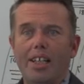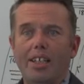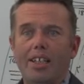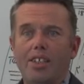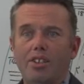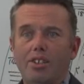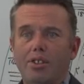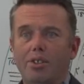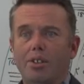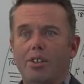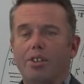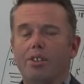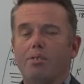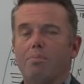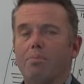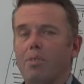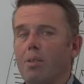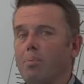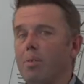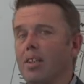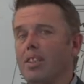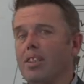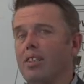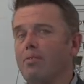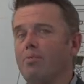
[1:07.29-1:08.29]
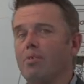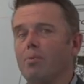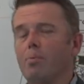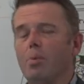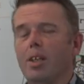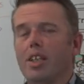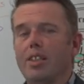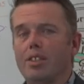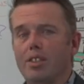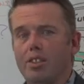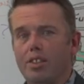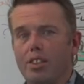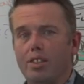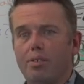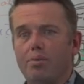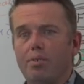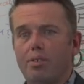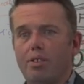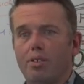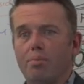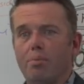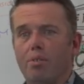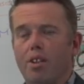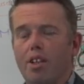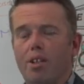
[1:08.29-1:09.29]
You're showing maybe a different way to do
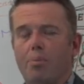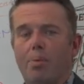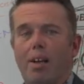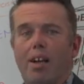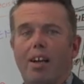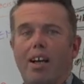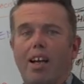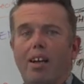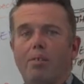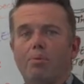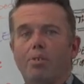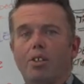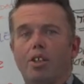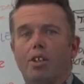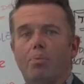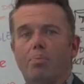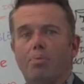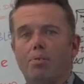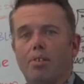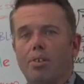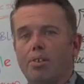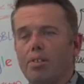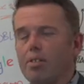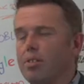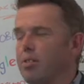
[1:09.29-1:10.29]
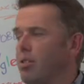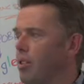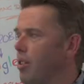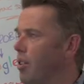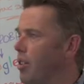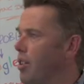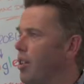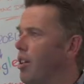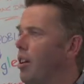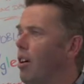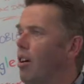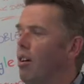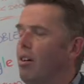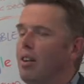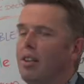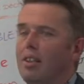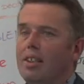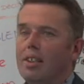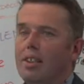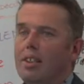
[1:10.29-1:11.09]
something about how your product or your